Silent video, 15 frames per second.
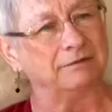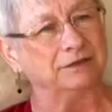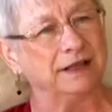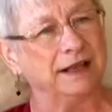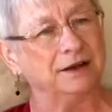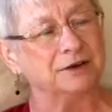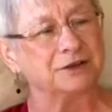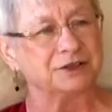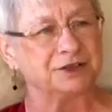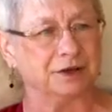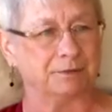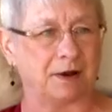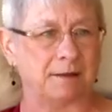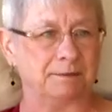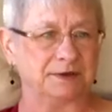have
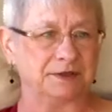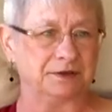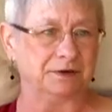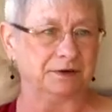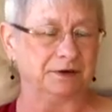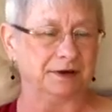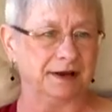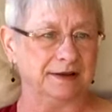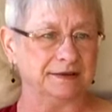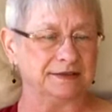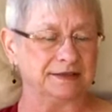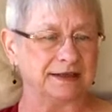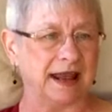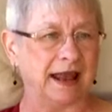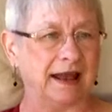leadership
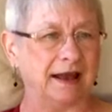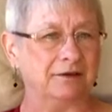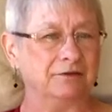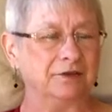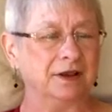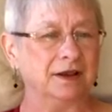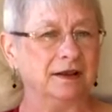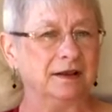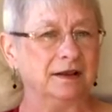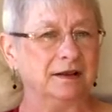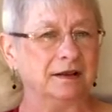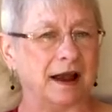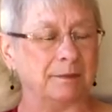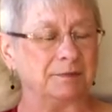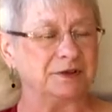opportunities, to have
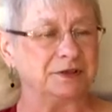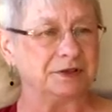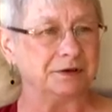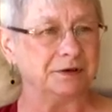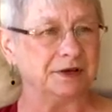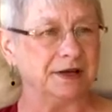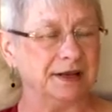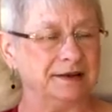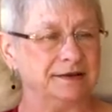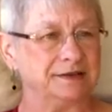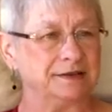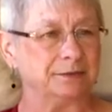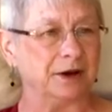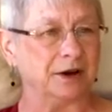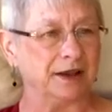
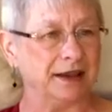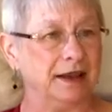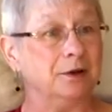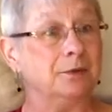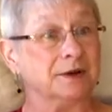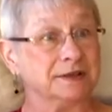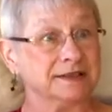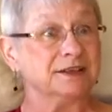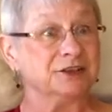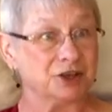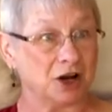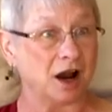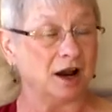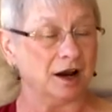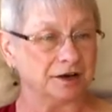opportunities where he was in
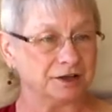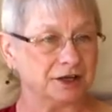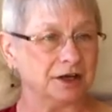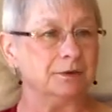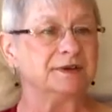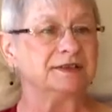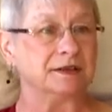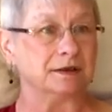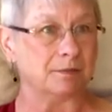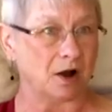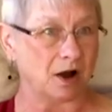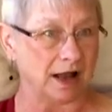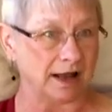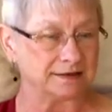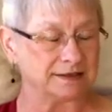charge, he was the
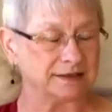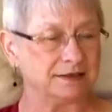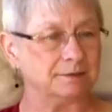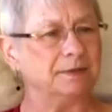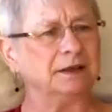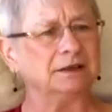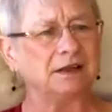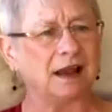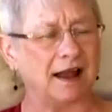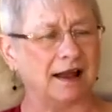boss, to build